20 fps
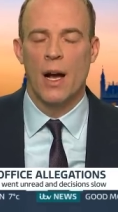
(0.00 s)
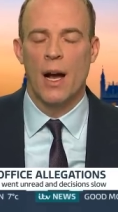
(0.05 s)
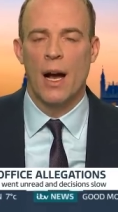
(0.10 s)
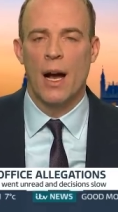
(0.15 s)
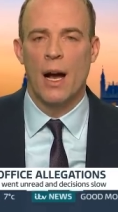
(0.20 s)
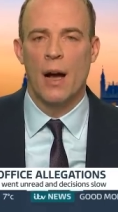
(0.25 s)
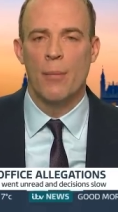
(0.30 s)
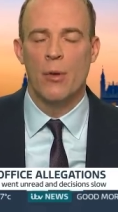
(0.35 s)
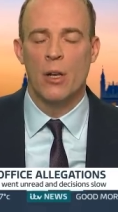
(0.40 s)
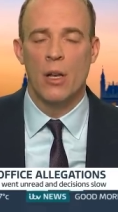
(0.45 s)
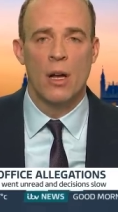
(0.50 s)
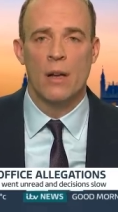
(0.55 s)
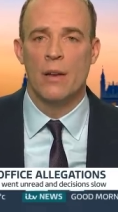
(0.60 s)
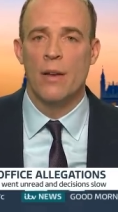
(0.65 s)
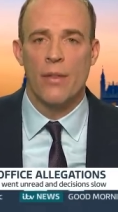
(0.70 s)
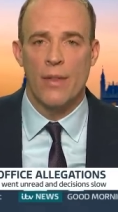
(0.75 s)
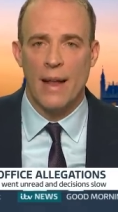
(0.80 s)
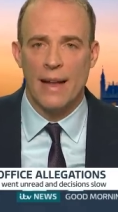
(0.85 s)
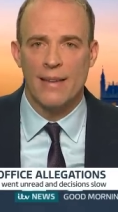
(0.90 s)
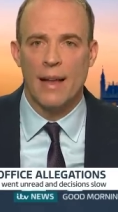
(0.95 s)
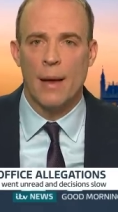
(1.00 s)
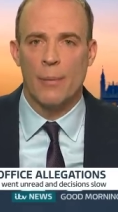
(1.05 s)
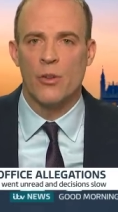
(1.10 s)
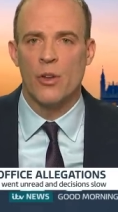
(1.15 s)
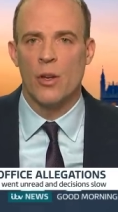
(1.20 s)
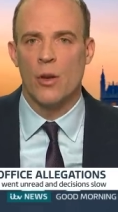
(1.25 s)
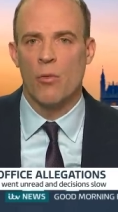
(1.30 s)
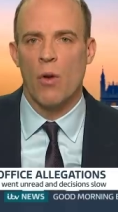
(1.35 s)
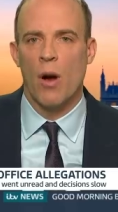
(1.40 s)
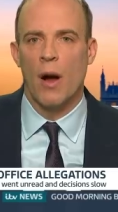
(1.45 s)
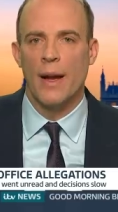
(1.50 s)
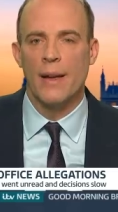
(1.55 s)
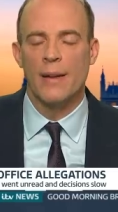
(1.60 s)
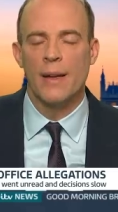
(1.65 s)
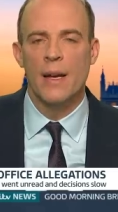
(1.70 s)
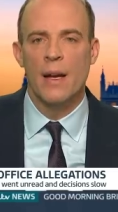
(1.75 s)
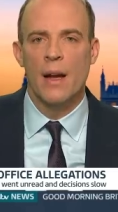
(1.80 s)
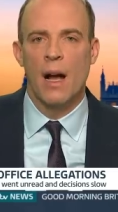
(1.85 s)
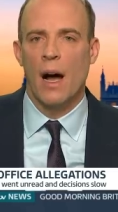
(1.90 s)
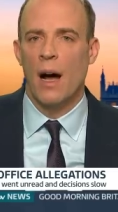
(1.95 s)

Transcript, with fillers: um, learn. That's absolutely right.